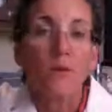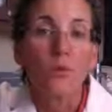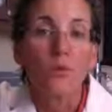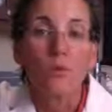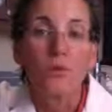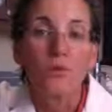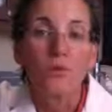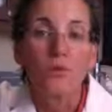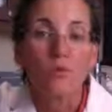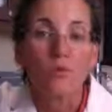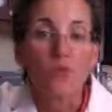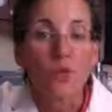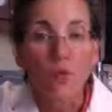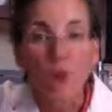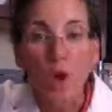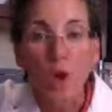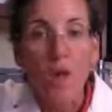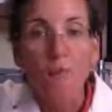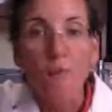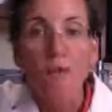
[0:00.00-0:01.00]
Was there
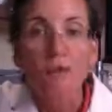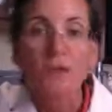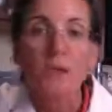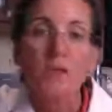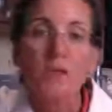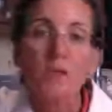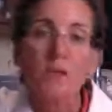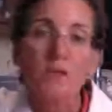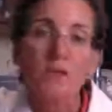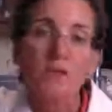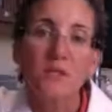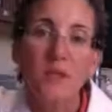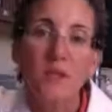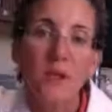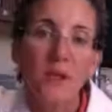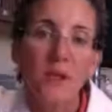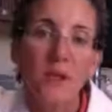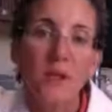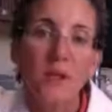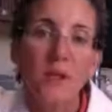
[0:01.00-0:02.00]
trauma to the
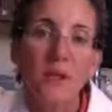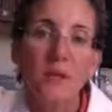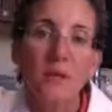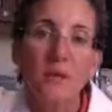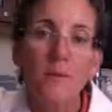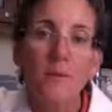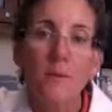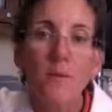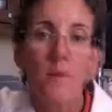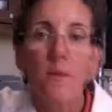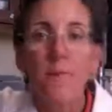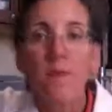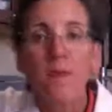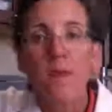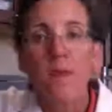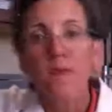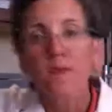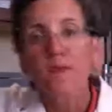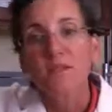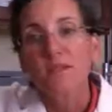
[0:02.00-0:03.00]
area?
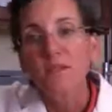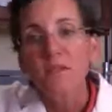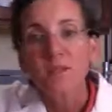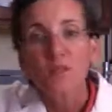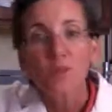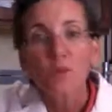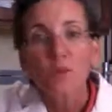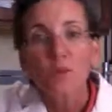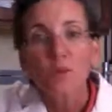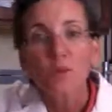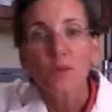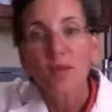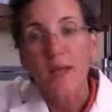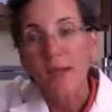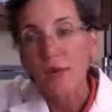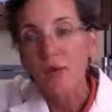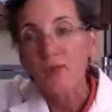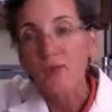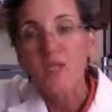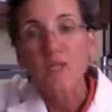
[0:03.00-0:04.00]
Sexual
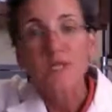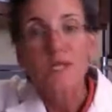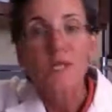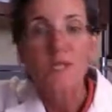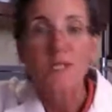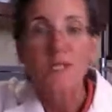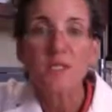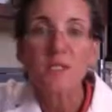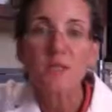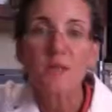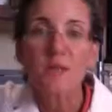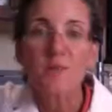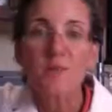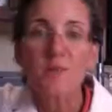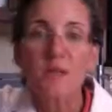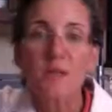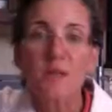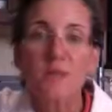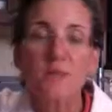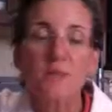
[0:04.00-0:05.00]
counseling is
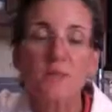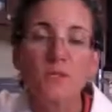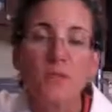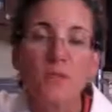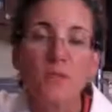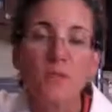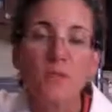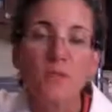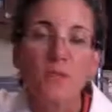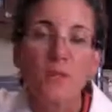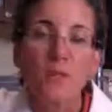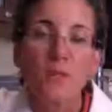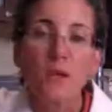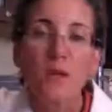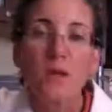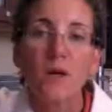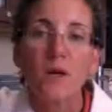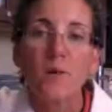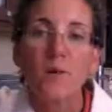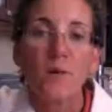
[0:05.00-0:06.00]
sometimes
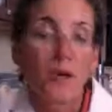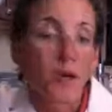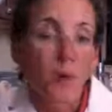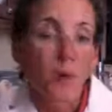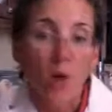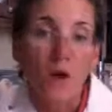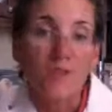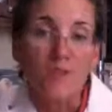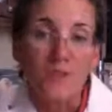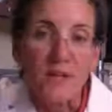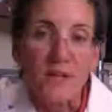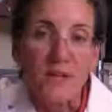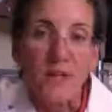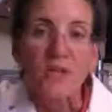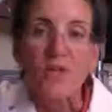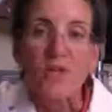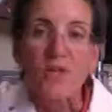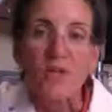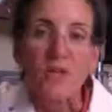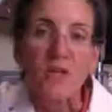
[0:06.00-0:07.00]
and often
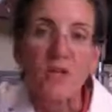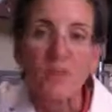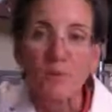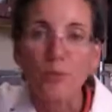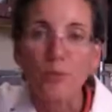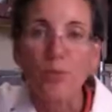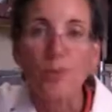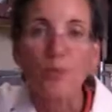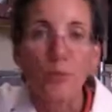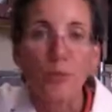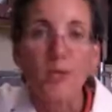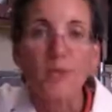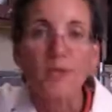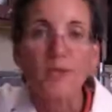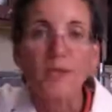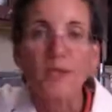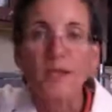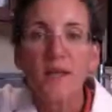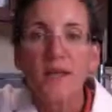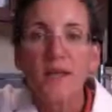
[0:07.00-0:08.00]
actually appropriate
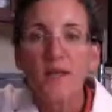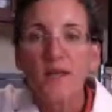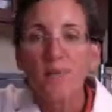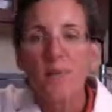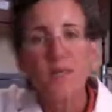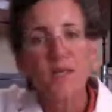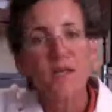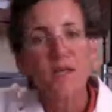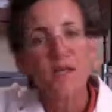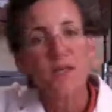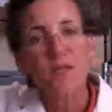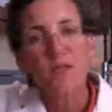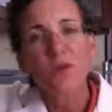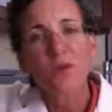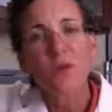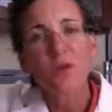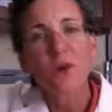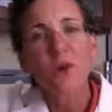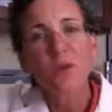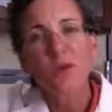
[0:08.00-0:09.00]
because there
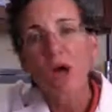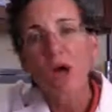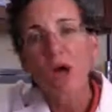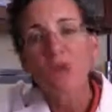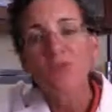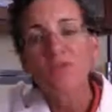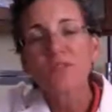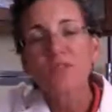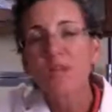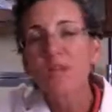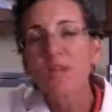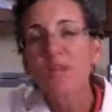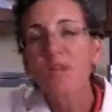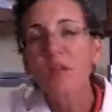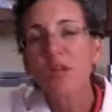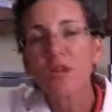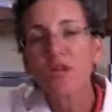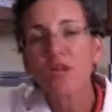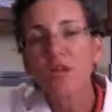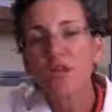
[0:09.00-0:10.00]
are a lot of
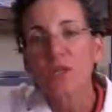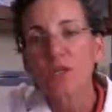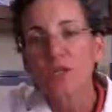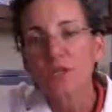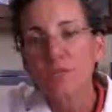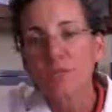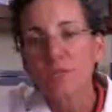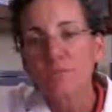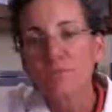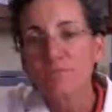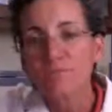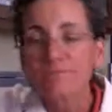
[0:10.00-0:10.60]
psychological